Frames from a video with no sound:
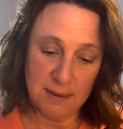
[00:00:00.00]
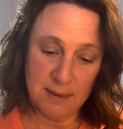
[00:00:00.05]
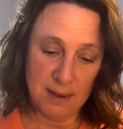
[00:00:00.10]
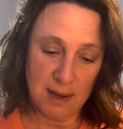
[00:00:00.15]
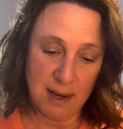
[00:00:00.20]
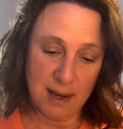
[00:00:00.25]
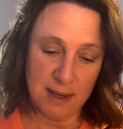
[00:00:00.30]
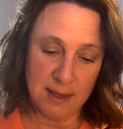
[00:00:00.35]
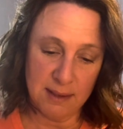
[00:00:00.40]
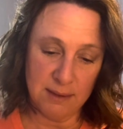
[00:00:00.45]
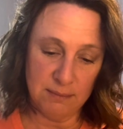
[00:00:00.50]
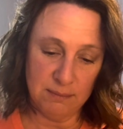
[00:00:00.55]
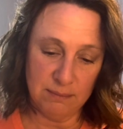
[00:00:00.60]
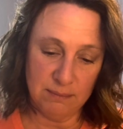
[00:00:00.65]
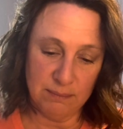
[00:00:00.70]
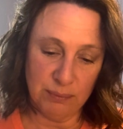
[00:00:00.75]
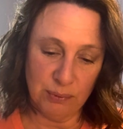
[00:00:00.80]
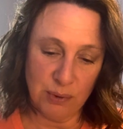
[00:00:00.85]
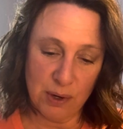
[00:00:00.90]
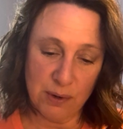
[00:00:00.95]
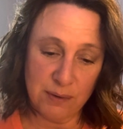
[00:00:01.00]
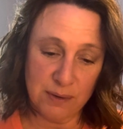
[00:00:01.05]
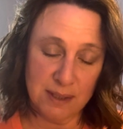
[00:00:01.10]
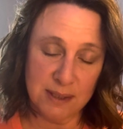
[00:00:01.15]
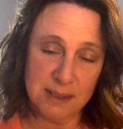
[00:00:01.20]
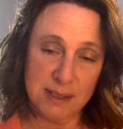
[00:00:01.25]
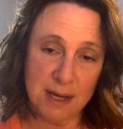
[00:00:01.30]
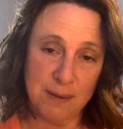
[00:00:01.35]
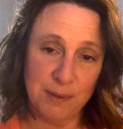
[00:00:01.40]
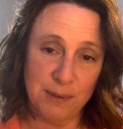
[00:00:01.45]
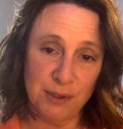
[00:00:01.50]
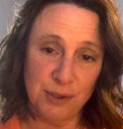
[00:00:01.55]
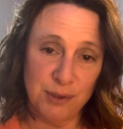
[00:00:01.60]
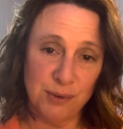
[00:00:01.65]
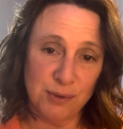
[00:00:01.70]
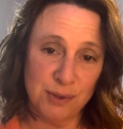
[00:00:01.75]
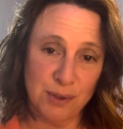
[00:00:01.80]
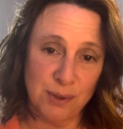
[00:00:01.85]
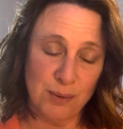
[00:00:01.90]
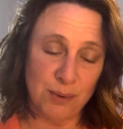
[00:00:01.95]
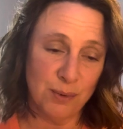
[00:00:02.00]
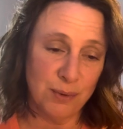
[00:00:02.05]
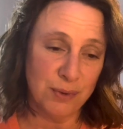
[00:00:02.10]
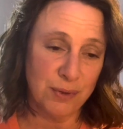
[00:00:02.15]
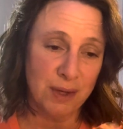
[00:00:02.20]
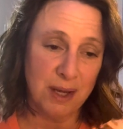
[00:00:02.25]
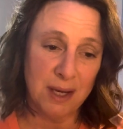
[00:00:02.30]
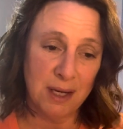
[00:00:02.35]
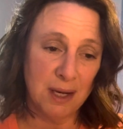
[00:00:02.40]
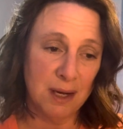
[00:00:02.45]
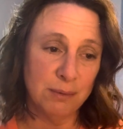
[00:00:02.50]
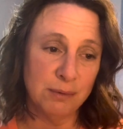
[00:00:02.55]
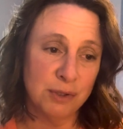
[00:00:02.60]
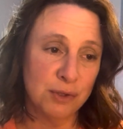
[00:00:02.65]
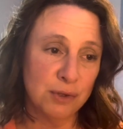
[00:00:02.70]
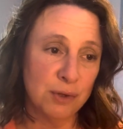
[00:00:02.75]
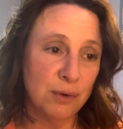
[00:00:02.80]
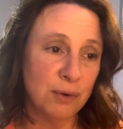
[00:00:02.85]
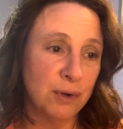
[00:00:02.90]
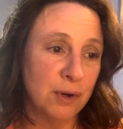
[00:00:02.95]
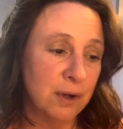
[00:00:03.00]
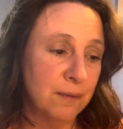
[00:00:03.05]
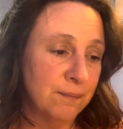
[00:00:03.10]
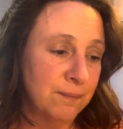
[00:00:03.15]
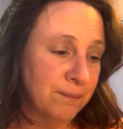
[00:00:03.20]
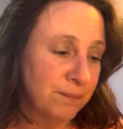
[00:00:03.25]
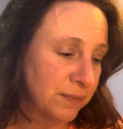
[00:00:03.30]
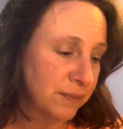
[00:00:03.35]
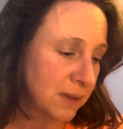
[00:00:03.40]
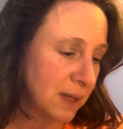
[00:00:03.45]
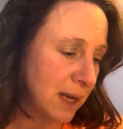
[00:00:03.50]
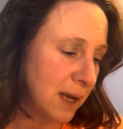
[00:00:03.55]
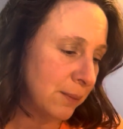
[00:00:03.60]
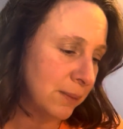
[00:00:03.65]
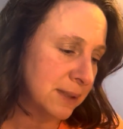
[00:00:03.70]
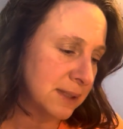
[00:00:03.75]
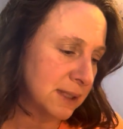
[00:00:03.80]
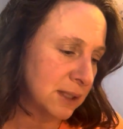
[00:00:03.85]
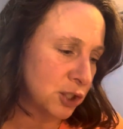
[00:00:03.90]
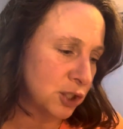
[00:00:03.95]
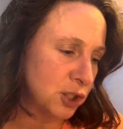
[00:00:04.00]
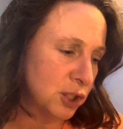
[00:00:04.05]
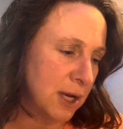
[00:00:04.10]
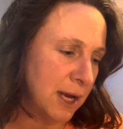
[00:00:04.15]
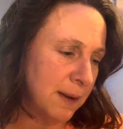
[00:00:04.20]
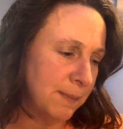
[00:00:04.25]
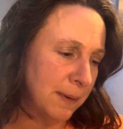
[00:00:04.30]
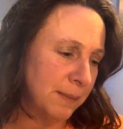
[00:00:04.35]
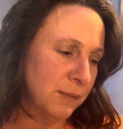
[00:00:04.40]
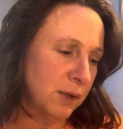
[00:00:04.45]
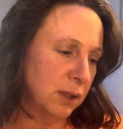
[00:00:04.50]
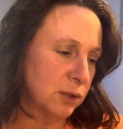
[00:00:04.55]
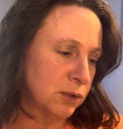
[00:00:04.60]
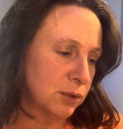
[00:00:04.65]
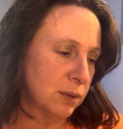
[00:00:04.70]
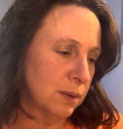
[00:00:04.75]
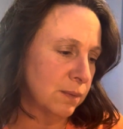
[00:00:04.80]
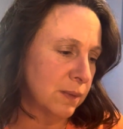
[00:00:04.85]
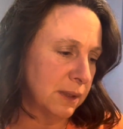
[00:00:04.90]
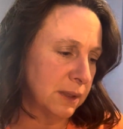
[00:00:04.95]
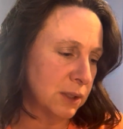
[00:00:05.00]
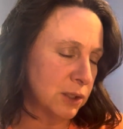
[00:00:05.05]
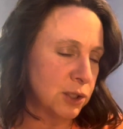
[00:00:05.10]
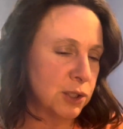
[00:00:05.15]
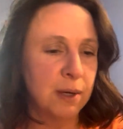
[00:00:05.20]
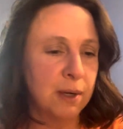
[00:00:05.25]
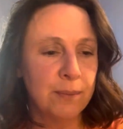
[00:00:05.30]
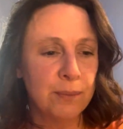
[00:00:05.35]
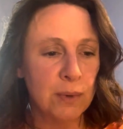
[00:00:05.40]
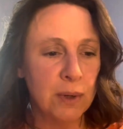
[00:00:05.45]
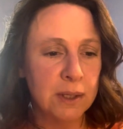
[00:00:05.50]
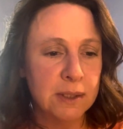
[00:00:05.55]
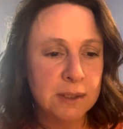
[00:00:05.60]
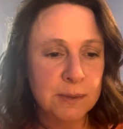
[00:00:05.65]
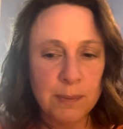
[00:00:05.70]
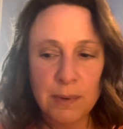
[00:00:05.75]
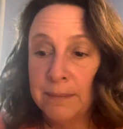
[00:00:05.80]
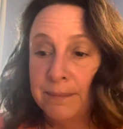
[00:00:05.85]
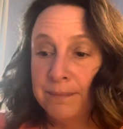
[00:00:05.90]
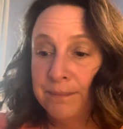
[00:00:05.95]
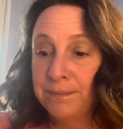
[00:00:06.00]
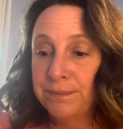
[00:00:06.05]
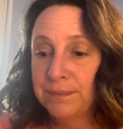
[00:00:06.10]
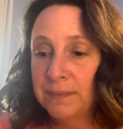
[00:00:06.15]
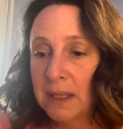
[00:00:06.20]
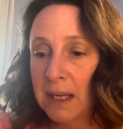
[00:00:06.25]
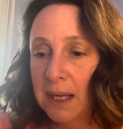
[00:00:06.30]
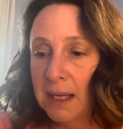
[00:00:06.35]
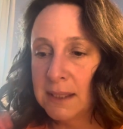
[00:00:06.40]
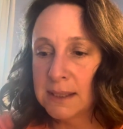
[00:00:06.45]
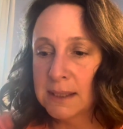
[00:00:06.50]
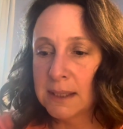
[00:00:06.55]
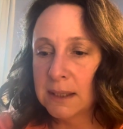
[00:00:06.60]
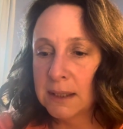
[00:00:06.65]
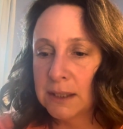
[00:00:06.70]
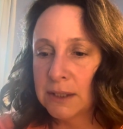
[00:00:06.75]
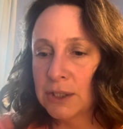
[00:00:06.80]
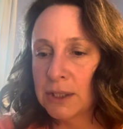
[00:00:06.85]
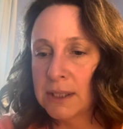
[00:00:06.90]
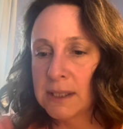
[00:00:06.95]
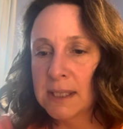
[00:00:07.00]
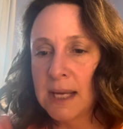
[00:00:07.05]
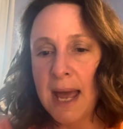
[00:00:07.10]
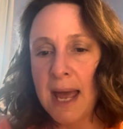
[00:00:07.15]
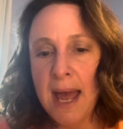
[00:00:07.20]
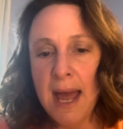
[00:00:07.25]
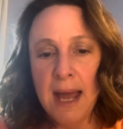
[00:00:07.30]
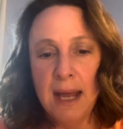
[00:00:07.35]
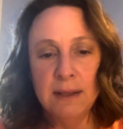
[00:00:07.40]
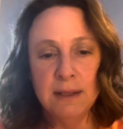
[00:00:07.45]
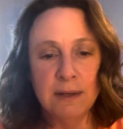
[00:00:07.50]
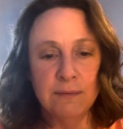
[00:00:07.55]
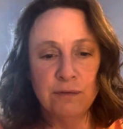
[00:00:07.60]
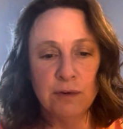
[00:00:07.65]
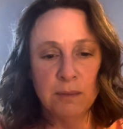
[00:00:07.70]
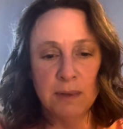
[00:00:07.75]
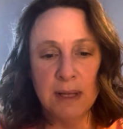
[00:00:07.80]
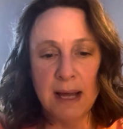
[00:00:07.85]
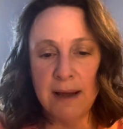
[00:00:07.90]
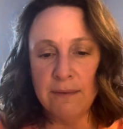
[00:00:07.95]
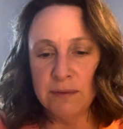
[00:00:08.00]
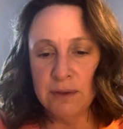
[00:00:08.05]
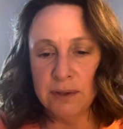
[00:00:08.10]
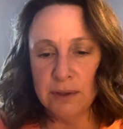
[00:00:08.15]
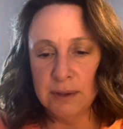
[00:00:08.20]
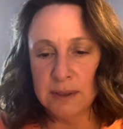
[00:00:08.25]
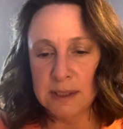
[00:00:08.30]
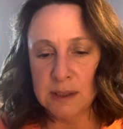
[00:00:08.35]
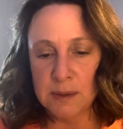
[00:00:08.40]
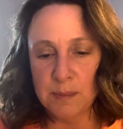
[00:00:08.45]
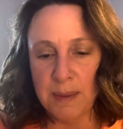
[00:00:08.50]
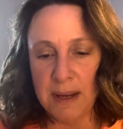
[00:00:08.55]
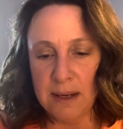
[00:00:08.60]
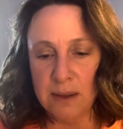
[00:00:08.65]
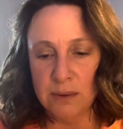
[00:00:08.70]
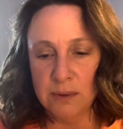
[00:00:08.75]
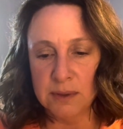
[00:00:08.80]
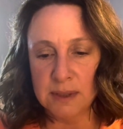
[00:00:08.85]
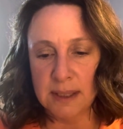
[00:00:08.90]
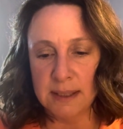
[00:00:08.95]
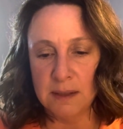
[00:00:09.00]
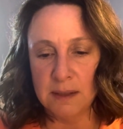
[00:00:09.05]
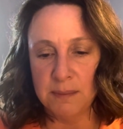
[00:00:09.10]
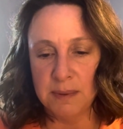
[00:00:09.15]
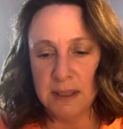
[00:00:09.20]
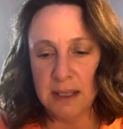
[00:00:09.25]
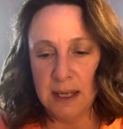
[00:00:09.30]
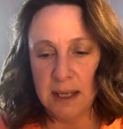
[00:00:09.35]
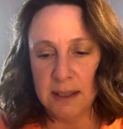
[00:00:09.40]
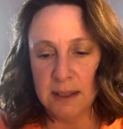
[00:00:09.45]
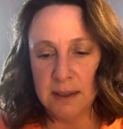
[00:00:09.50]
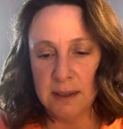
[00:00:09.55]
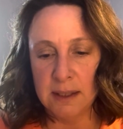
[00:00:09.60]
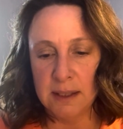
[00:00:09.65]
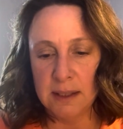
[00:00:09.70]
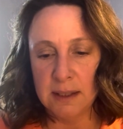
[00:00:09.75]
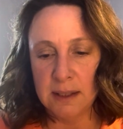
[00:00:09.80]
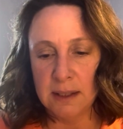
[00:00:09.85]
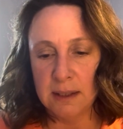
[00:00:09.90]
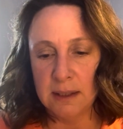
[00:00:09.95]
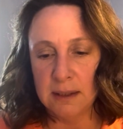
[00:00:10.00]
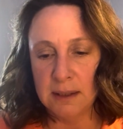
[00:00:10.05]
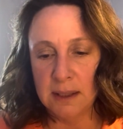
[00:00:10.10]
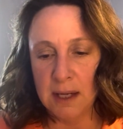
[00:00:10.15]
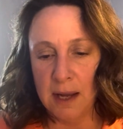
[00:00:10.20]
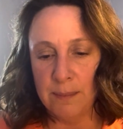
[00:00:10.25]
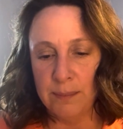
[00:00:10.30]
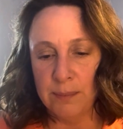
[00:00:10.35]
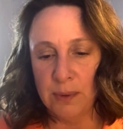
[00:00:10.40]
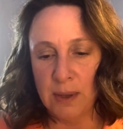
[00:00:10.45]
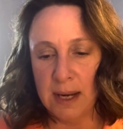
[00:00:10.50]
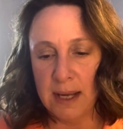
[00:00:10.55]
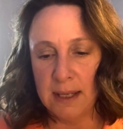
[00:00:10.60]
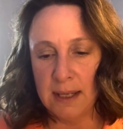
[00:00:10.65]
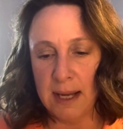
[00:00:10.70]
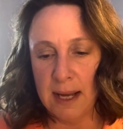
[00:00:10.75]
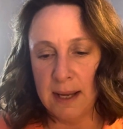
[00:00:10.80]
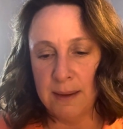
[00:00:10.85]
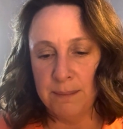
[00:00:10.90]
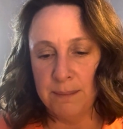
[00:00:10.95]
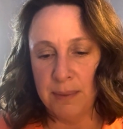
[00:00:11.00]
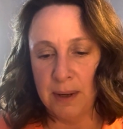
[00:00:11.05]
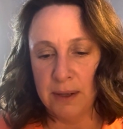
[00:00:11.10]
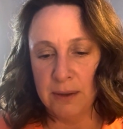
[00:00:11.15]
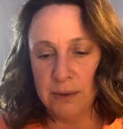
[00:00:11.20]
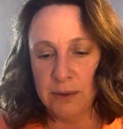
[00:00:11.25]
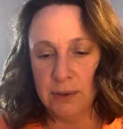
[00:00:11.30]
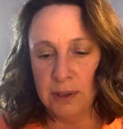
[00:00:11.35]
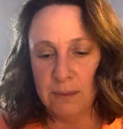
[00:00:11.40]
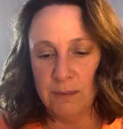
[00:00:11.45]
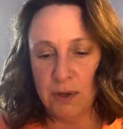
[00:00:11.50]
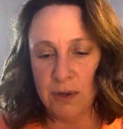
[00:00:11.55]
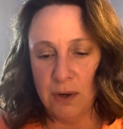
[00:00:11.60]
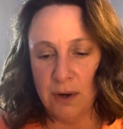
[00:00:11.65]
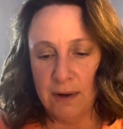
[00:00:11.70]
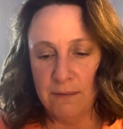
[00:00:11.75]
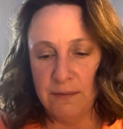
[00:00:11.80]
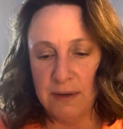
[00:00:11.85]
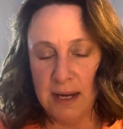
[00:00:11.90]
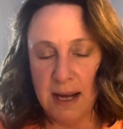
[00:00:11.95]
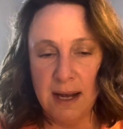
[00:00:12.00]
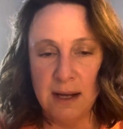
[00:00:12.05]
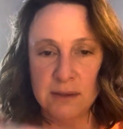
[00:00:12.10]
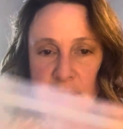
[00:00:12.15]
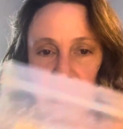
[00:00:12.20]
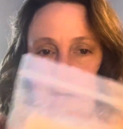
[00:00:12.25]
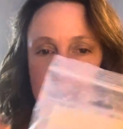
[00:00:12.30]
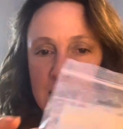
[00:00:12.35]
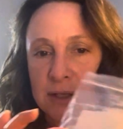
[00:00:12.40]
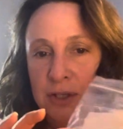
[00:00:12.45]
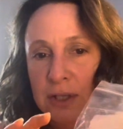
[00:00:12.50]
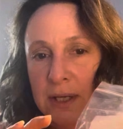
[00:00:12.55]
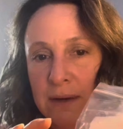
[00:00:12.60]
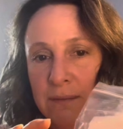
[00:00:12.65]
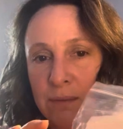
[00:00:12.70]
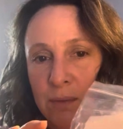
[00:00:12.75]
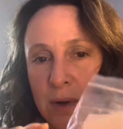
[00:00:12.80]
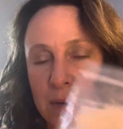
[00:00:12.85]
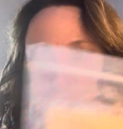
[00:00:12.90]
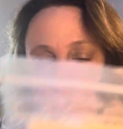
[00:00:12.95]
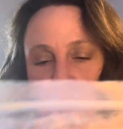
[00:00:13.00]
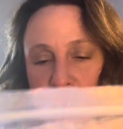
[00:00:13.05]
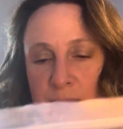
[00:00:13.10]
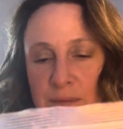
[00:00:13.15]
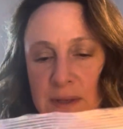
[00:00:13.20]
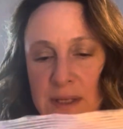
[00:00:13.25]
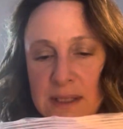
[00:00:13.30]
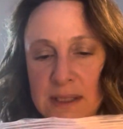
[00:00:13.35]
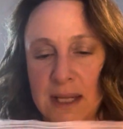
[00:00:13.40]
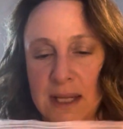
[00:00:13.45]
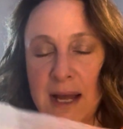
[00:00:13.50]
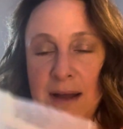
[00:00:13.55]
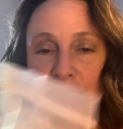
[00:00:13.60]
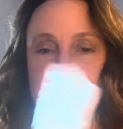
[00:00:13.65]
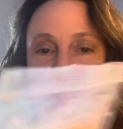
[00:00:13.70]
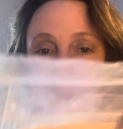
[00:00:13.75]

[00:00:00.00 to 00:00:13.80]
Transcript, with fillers: I broke this up and used the whole thing. It was so good. It was a shape. I'm not sure what the shape was, but it's delicious. And then from Lavender and Speckles, I did banana nut bread and buttercream coffee house. I actually have one more of these left.